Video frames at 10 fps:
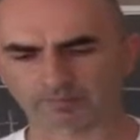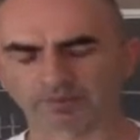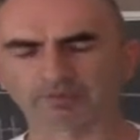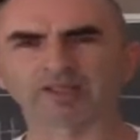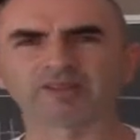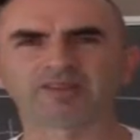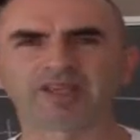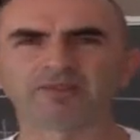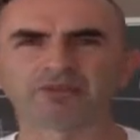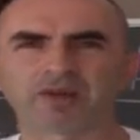The
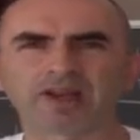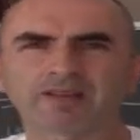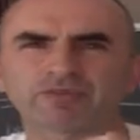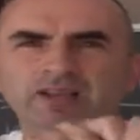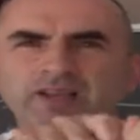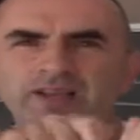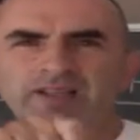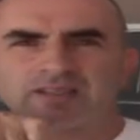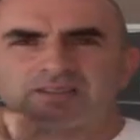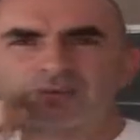devil has
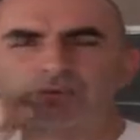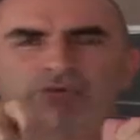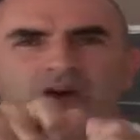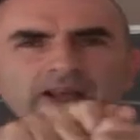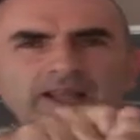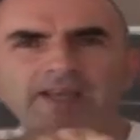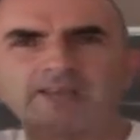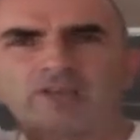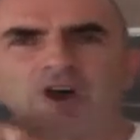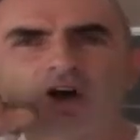
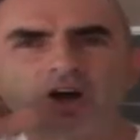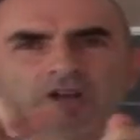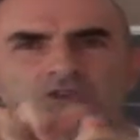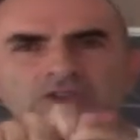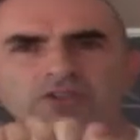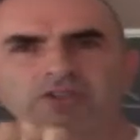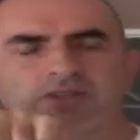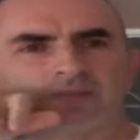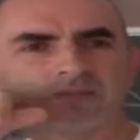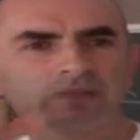fiery darts.
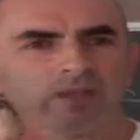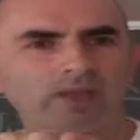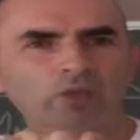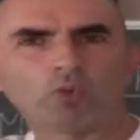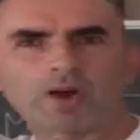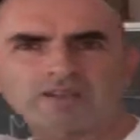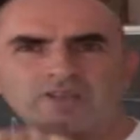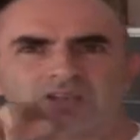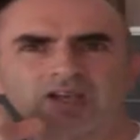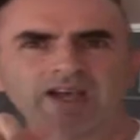He
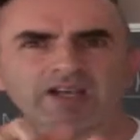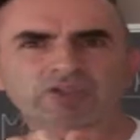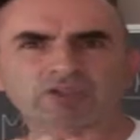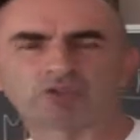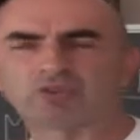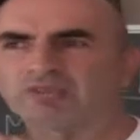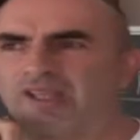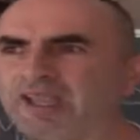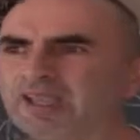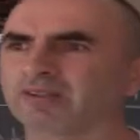wants us
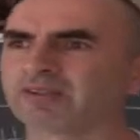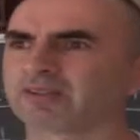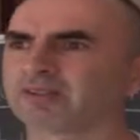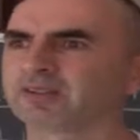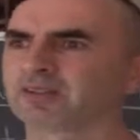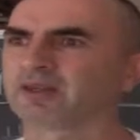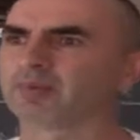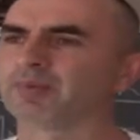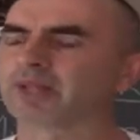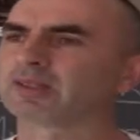dead.
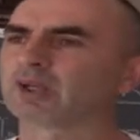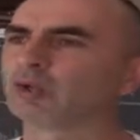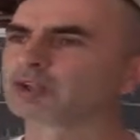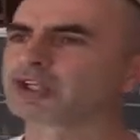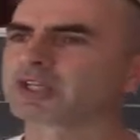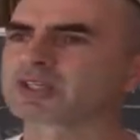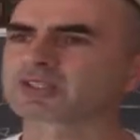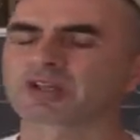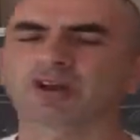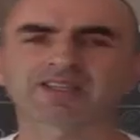But the Lord
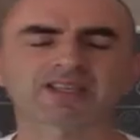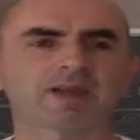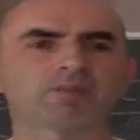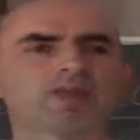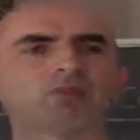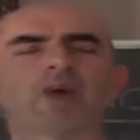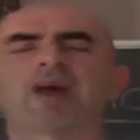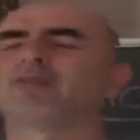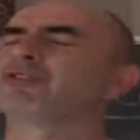Jesus Christ came that we have